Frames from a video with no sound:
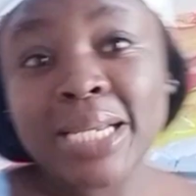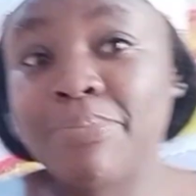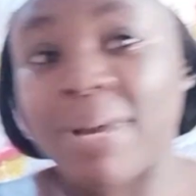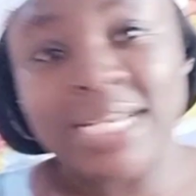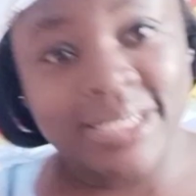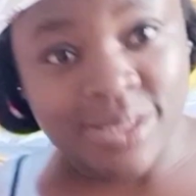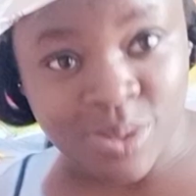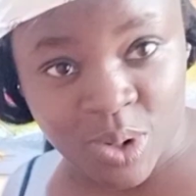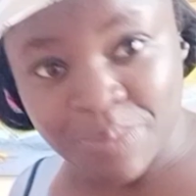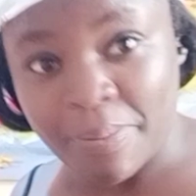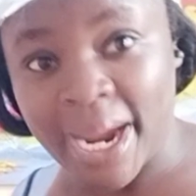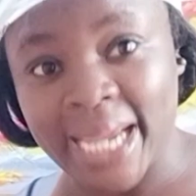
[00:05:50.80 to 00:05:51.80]
but it's
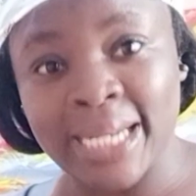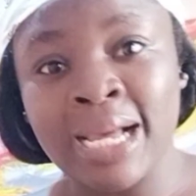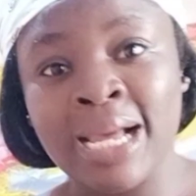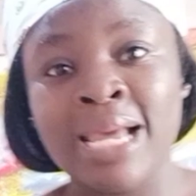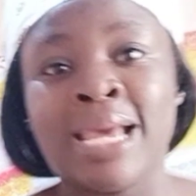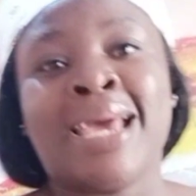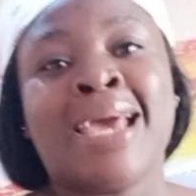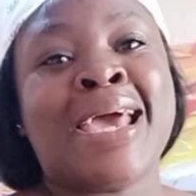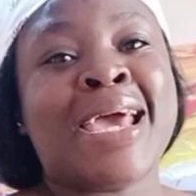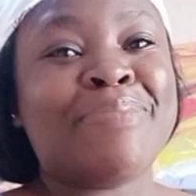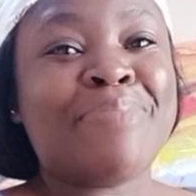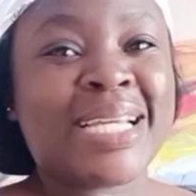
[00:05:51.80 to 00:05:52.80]
not mine.
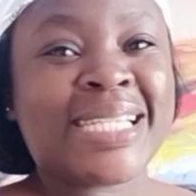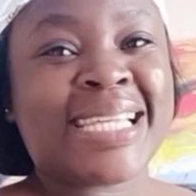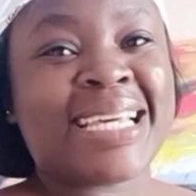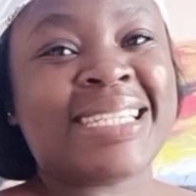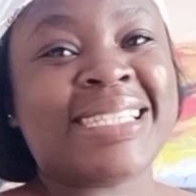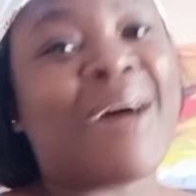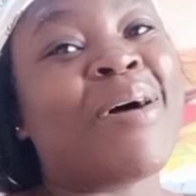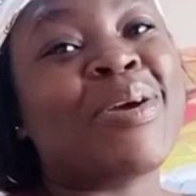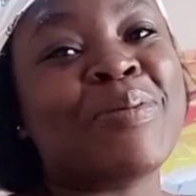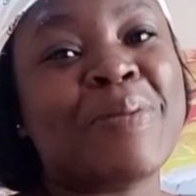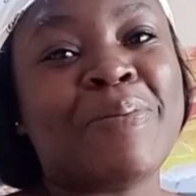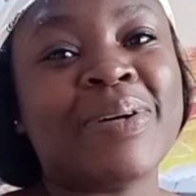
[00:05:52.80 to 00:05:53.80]
Hey besties, how are you
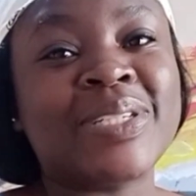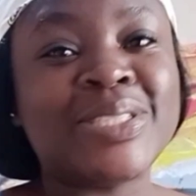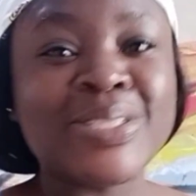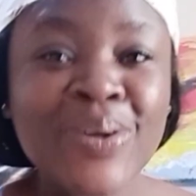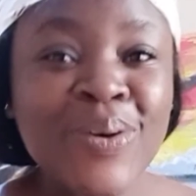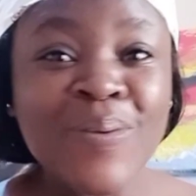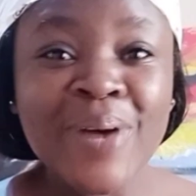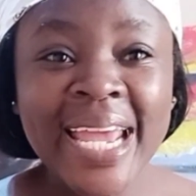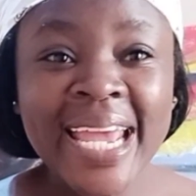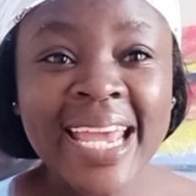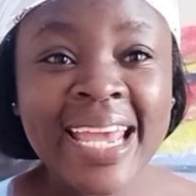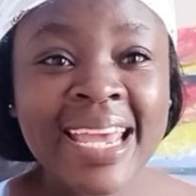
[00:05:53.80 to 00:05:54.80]
people
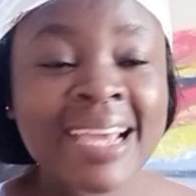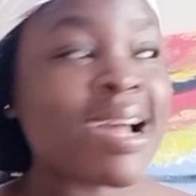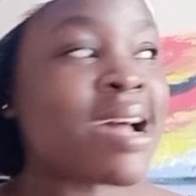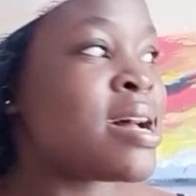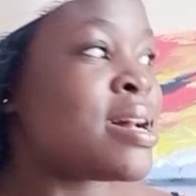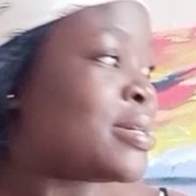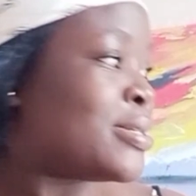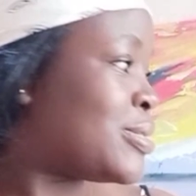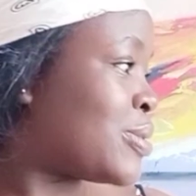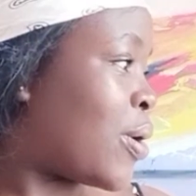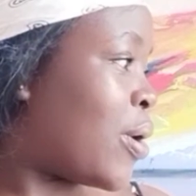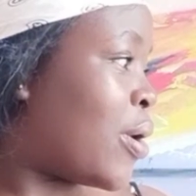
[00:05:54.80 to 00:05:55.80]
doing?
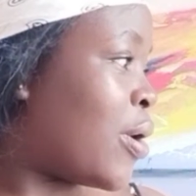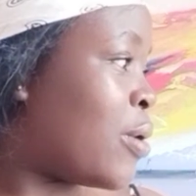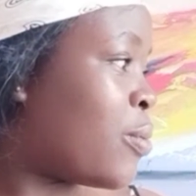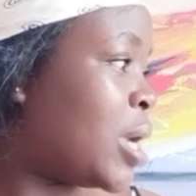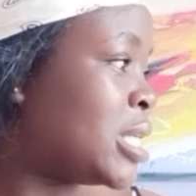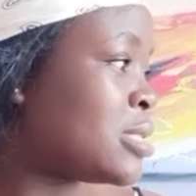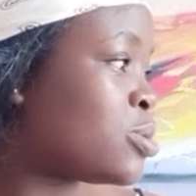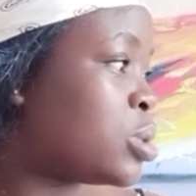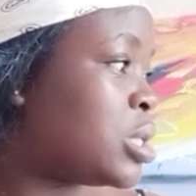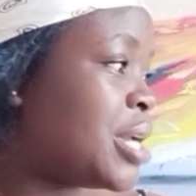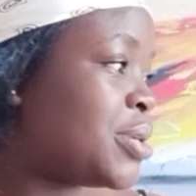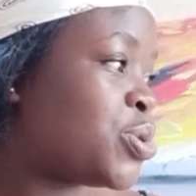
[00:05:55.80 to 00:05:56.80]
So, what is
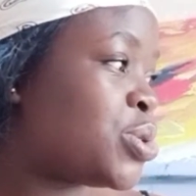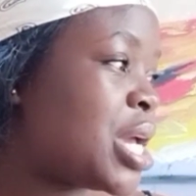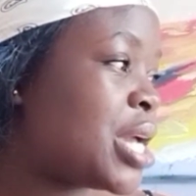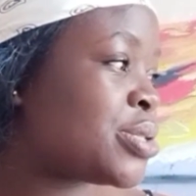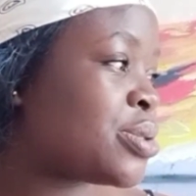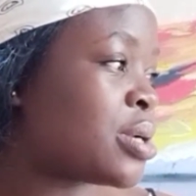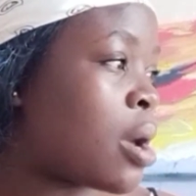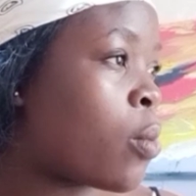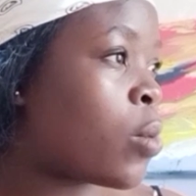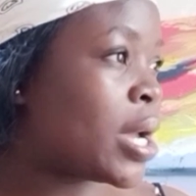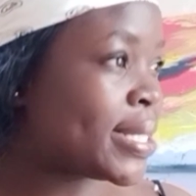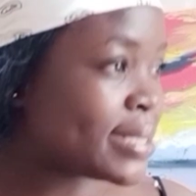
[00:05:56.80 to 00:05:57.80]
today? Today is on a
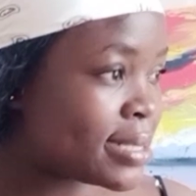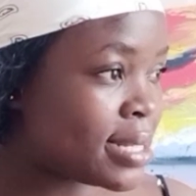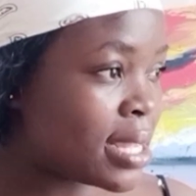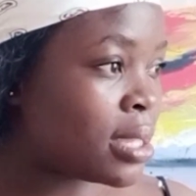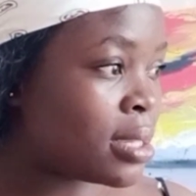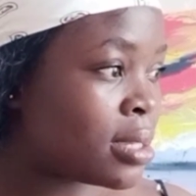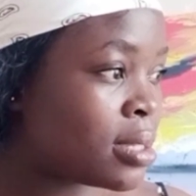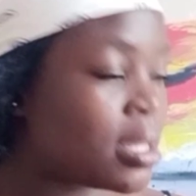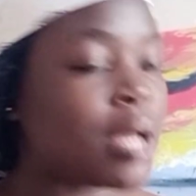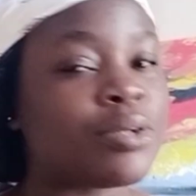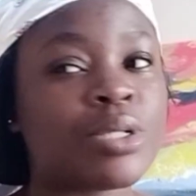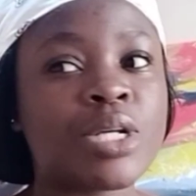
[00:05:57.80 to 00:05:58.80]
Wednesday.
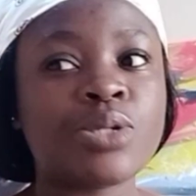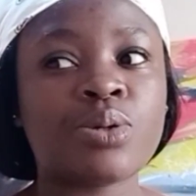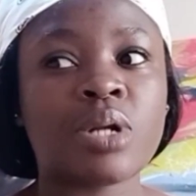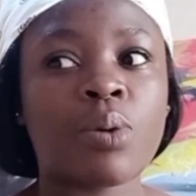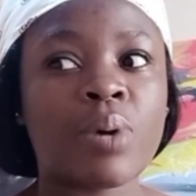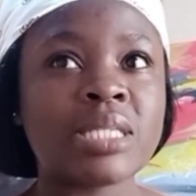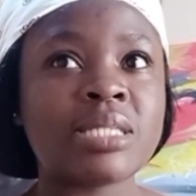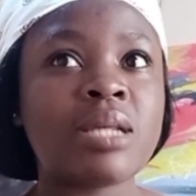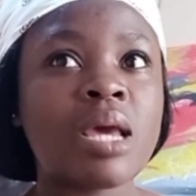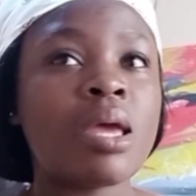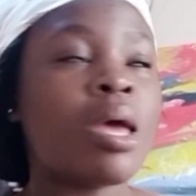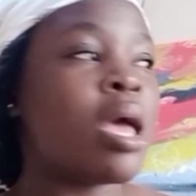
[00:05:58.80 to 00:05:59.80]
Yeah, today is on a
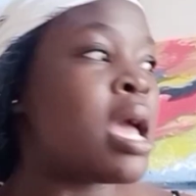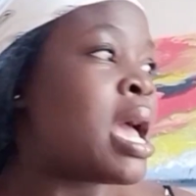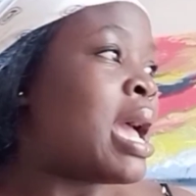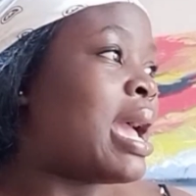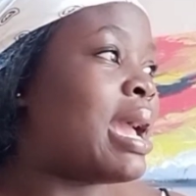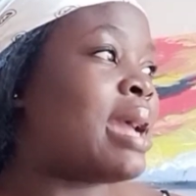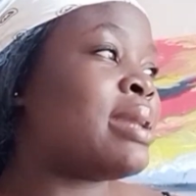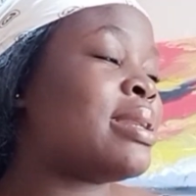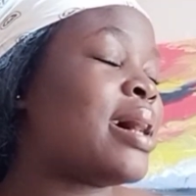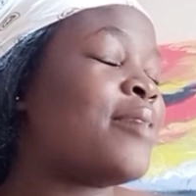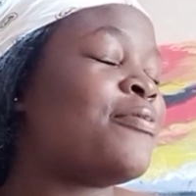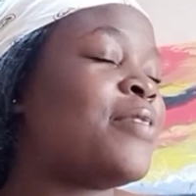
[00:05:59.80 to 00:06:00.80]
Wednesday. And
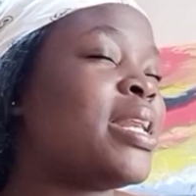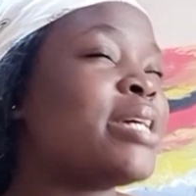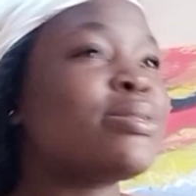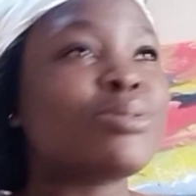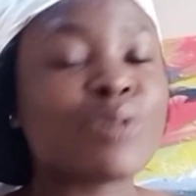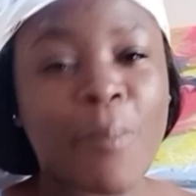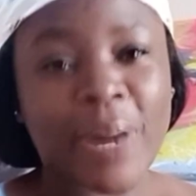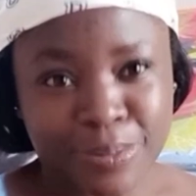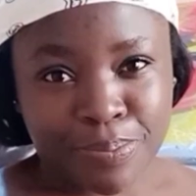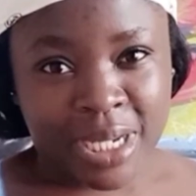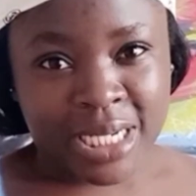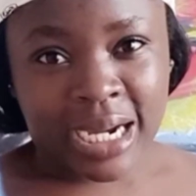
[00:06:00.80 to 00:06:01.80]
I'm feeling so
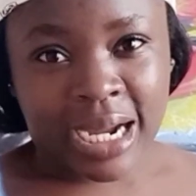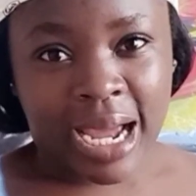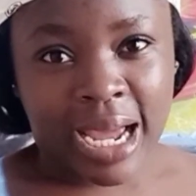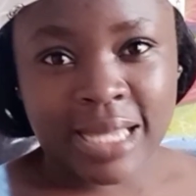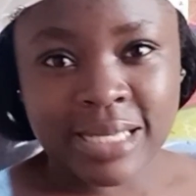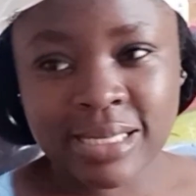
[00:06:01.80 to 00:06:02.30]
much better, guys.